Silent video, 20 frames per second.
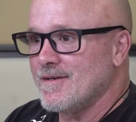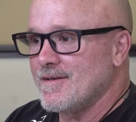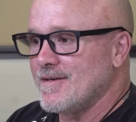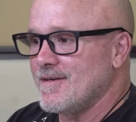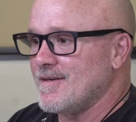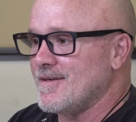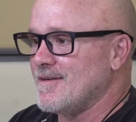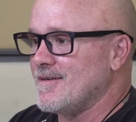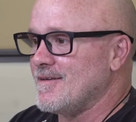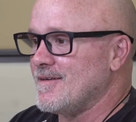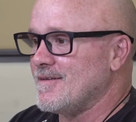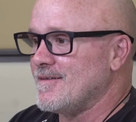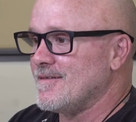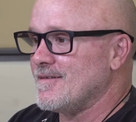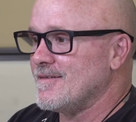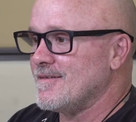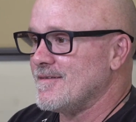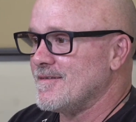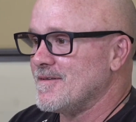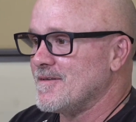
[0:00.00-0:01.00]

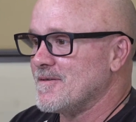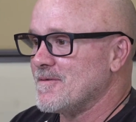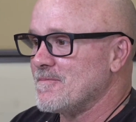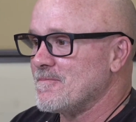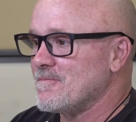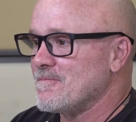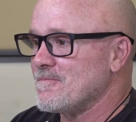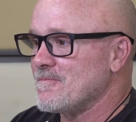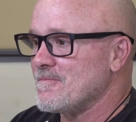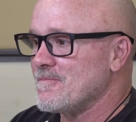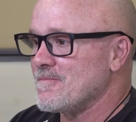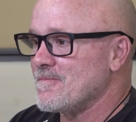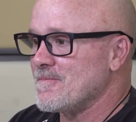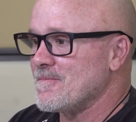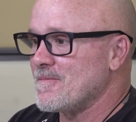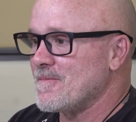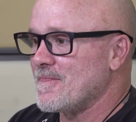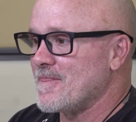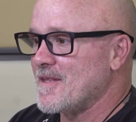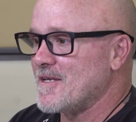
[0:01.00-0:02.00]
And
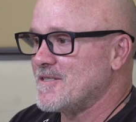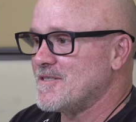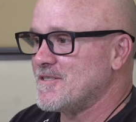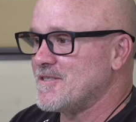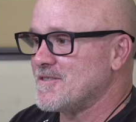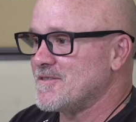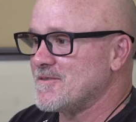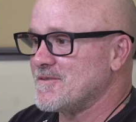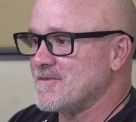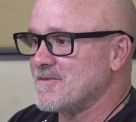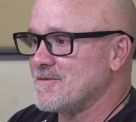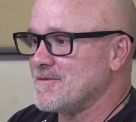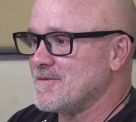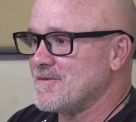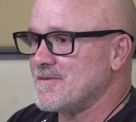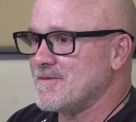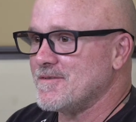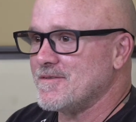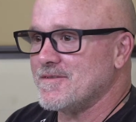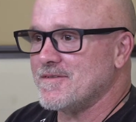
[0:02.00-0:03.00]
just
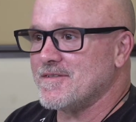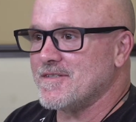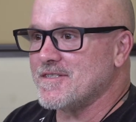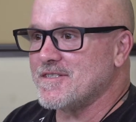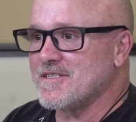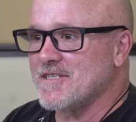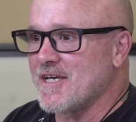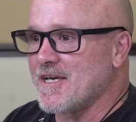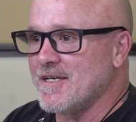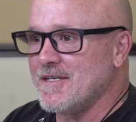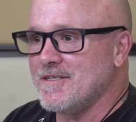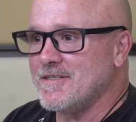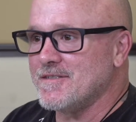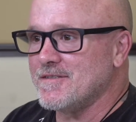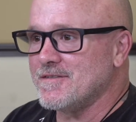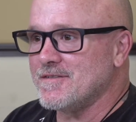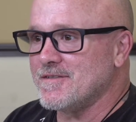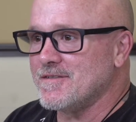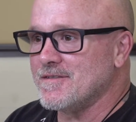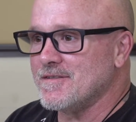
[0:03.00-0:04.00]
the
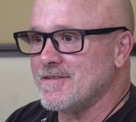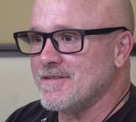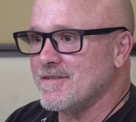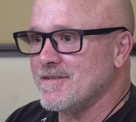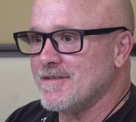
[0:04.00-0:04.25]
change,